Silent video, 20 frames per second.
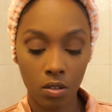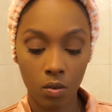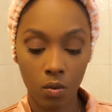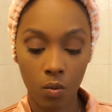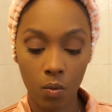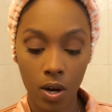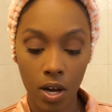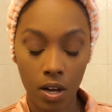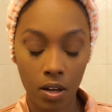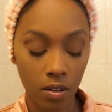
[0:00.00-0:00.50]

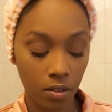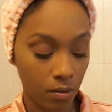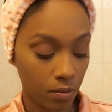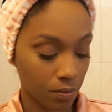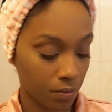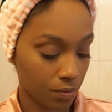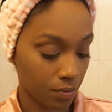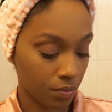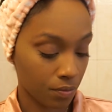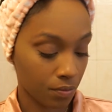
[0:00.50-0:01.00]
well,
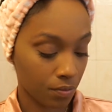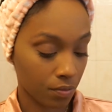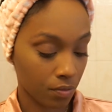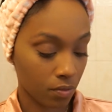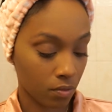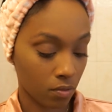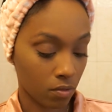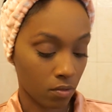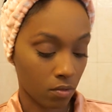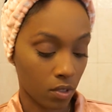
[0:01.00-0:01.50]

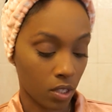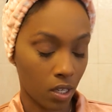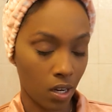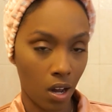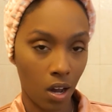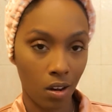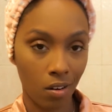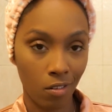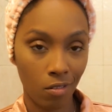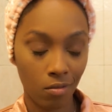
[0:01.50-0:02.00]
and
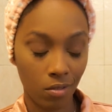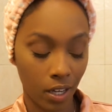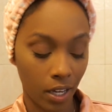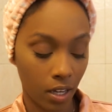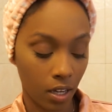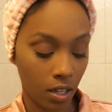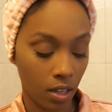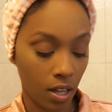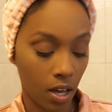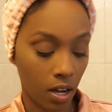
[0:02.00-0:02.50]
I don't
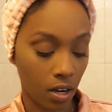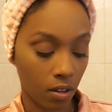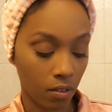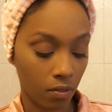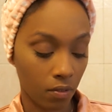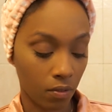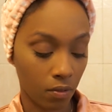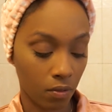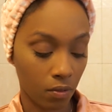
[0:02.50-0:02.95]
like a lot of